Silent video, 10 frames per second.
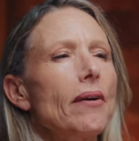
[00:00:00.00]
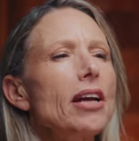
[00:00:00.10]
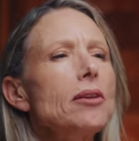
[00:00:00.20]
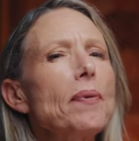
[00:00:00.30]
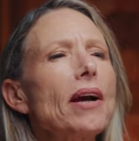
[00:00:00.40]

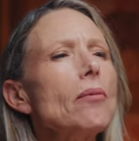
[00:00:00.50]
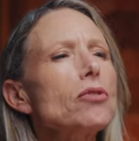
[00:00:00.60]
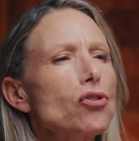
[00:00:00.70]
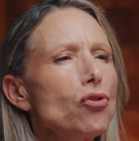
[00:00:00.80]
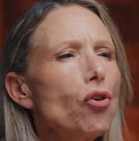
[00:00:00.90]
It
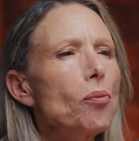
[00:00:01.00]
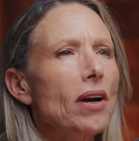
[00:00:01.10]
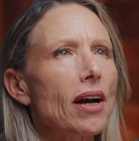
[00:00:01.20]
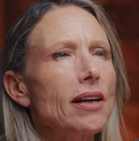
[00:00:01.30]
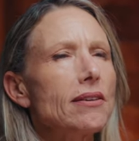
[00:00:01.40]
becomes
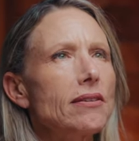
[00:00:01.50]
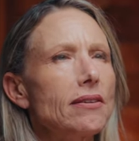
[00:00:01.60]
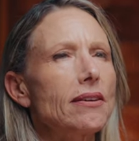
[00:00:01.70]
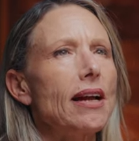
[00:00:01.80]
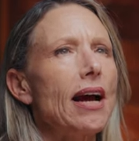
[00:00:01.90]
normalized
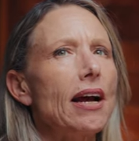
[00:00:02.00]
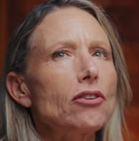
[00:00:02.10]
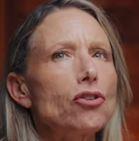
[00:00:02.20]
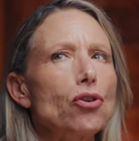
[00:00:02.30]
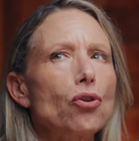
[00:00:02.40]

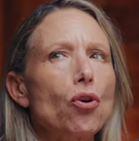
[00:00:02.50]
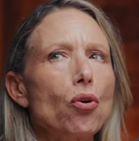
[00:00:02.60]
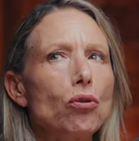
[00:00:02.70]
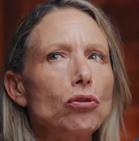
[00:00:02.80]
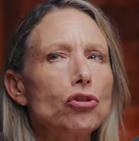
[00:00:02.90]
that you're
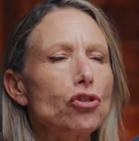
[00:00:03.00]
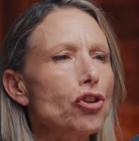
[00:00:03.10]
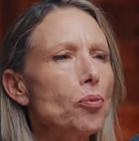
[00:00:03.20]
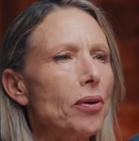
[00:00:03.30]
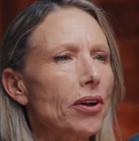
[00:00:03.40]
called
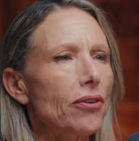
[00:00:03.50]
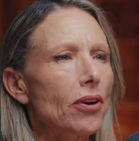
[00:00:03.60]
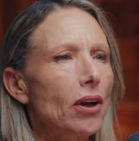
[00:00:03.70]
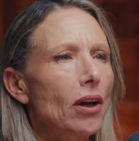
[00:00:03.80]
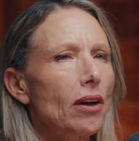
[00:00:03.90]
stupid,
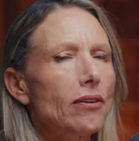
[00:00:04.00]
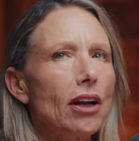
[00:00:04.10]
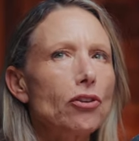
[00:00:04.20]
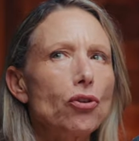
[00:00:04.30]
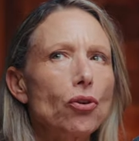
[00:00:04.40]

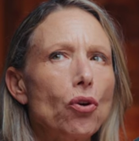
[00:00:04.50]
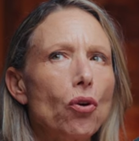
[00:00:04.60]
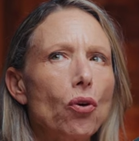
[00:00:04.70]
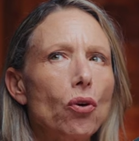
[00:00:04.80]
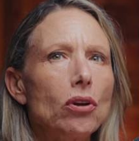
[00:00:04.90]
that you're
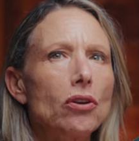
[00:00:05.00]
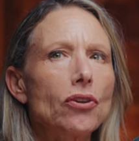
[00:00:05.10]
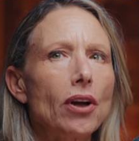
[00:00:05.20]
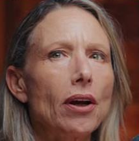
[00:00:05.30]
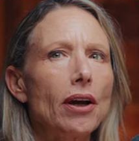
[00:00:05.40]
called
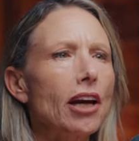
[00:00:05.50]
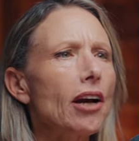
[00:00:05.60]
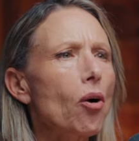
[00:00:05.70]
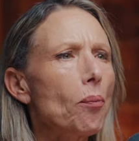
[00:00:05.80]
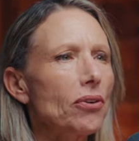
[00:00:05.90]

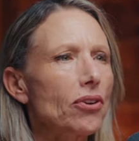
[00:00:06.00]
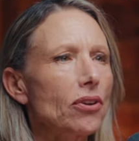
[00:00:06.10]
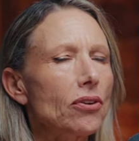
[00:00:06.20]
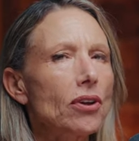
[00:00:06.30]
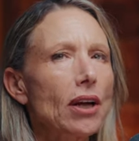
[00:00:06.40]

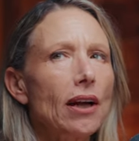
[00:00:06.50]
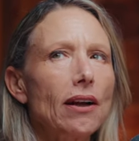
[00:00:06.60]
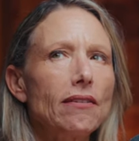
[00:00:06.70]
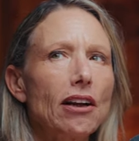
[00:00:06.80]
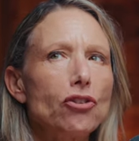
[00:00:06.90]
incompetent,
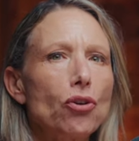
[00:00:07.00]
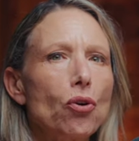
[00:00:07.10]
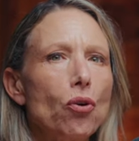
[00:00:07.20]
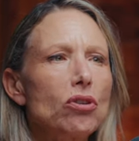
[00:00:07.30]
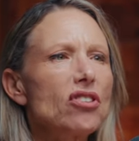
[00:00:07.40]
that you're
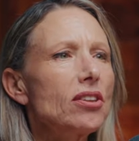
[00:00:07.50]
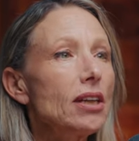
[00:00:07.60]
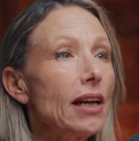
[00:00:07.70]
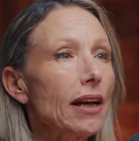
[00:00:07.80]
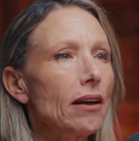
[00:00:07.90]
called
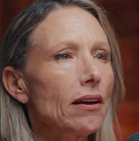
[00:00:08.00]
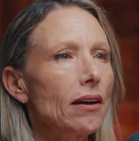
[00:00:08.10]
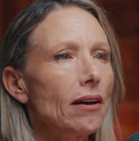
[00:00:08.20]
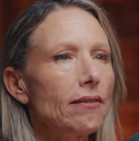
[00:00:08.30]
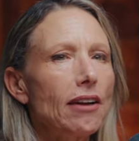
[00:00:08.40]
silly,
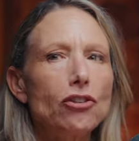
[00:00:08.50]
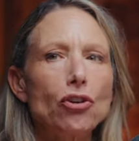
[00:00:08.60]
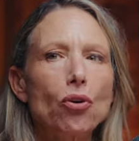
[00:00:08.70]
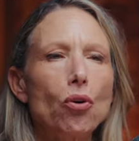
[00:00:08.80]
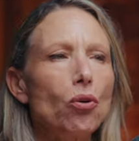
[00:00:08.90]
that
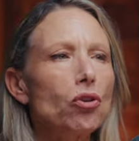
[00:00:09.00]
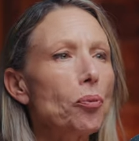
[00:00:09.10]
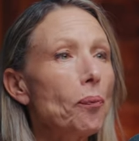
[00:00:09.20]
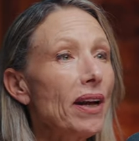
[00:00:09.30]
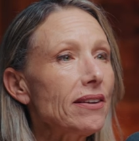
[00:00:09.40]
you're called
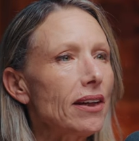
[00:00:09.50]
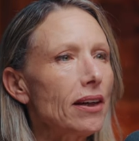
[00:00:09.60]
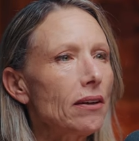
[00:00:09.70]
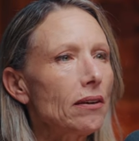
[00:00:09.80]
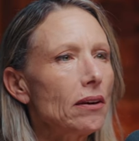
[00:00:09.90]

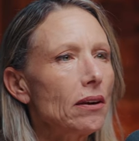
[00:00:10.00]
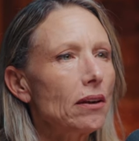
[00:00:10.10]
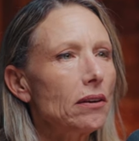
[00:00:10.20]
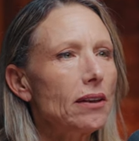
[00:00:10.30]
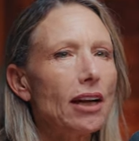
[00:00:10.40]
petty,
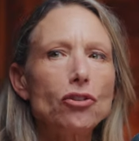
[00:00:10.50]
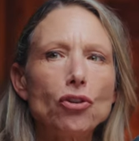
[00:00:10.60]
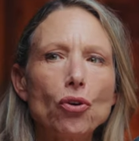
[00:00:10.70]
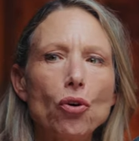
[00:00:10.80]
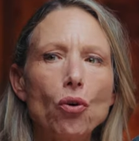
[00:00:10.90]
that
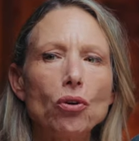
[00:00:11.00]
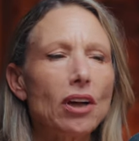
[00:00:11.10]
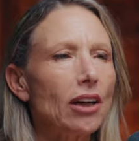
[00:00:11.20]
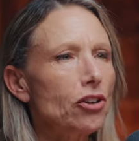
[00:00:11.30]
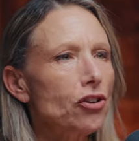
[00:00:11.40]
you're called
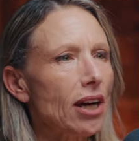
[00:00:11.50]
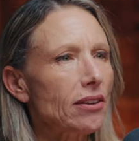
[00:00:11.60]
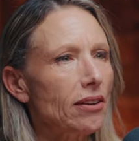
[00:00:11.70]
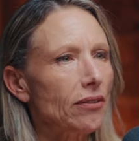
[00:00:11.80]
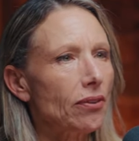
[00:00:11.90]

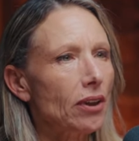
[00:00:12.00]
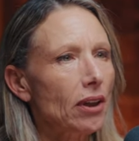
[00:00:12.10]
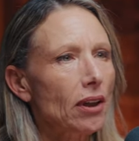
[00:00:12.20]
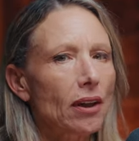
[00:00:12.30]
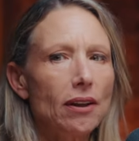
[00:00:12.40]
unattractive.
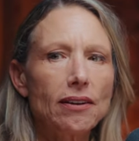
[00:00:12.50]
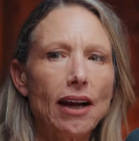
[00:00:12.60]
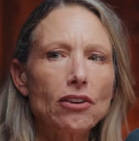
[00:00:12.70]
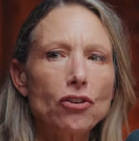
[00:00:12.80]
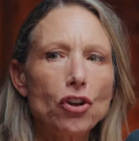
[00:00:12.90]

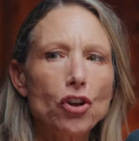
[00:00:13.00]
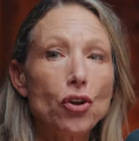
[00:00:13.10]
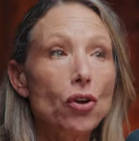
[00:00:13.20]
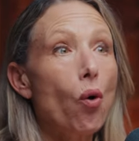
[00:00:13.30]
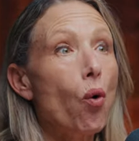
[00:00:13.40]
That,
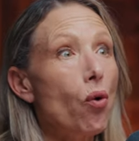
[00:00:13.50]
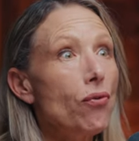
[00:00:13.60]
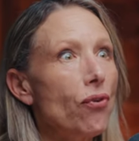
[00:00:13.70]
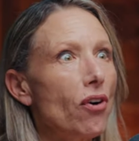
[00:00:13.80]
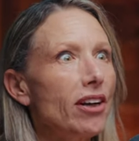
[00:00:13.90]
or
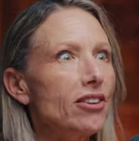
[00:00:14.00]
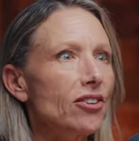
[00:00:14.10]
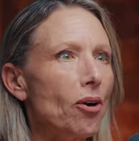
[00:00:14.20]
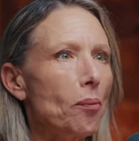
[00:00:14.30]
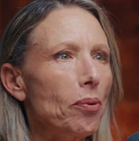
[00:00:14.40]
for
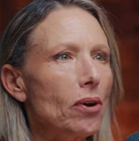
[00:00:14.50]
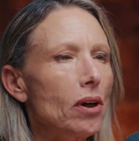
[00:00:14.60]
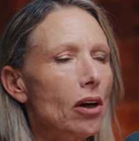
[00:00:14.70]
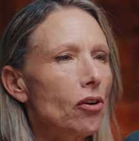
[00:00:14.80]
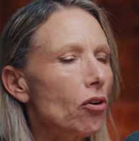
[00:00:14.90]
example,
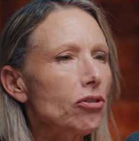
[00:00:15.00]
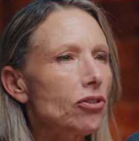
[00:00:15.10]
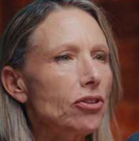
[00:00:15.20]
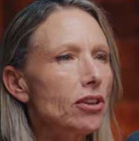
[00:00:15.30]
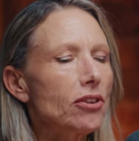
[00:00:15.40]
a
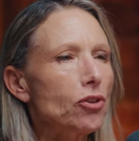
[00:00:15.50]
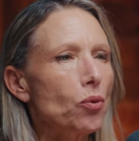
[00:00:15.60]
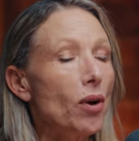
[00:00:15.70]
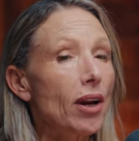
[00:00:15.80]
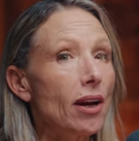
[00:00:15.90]
narcissist
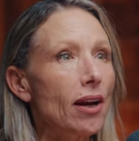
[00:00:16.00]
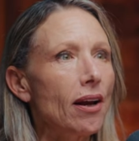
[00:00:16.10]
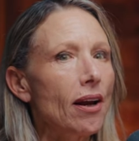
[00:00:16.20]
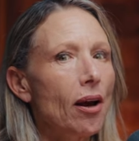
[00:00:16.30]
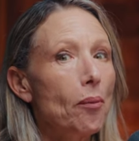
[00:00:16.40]
will
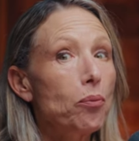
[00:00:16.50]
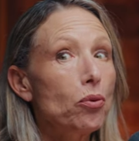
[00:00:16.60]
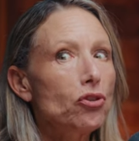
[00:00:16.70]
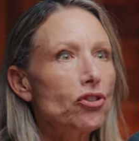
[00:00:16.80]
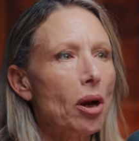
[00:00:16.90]

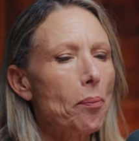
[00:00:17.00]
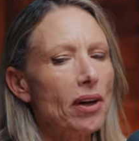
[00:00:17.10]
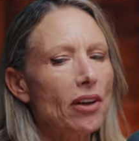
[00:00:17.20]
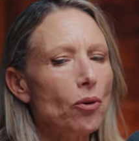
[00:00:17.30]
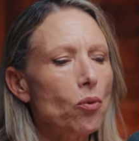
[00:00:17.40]
boost up
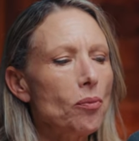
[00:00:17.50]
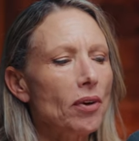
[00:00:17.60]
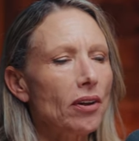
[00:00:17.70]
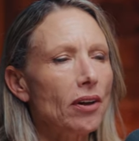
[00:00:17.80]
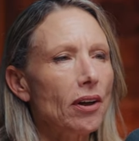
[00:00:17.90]
another
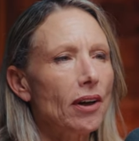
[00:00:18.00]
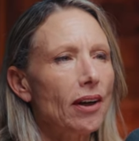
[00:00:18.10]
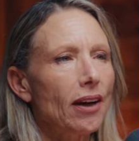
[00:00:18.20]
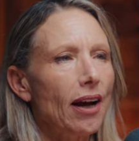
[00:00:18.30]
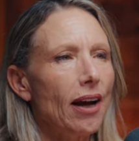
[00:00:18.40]
woman,
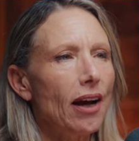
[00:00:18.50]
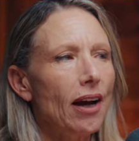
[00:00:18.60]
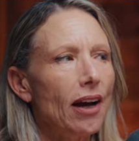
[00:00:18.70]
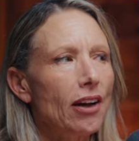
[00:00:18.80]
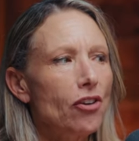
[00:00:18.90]

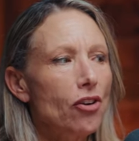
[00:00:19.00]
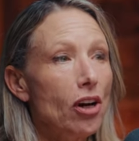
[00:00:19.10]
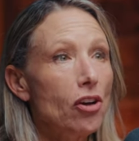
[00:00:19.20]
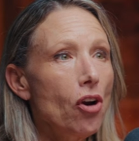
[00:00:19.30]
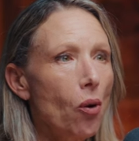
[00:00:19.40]

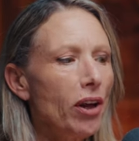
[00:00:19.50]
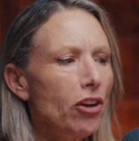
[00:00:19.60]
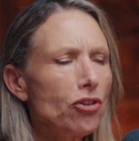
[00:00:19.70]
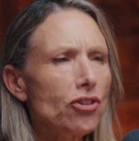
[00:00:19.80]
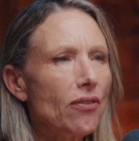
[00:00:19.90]
knowing
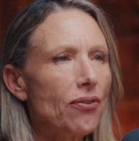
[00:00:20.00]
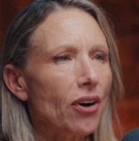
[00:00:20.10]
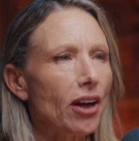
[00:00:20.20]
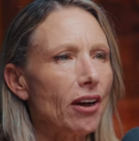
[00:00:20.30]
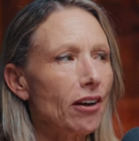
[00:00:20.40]
you're
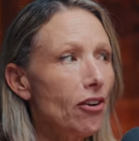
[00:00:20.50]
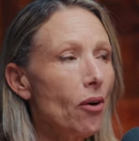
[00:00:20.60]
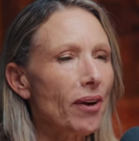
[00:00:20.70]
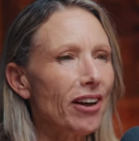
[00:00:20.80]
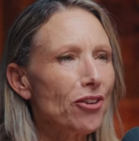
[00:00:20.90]
suffering,
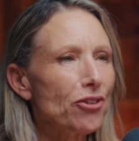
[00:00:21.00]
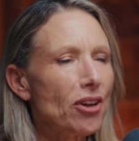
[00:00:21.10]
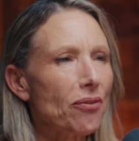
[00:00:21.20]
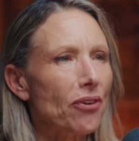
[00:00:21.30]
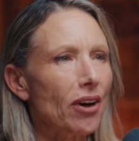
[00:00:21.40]

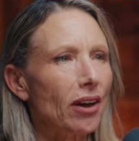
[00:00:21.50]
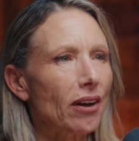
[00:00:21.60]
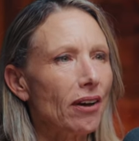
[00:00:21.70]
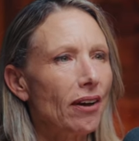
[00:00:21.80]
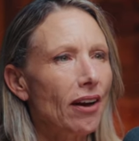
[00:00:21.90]

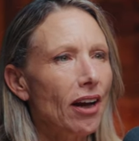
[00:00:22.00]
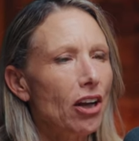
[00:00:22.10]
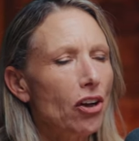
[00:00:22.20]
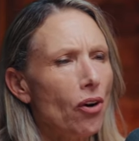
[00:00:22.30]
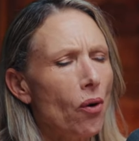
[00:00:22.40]

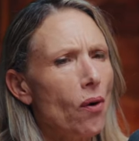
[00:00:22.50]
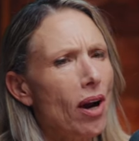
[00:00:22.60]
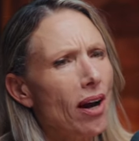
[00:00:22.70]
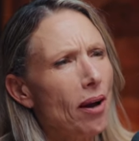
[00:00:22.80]
you know.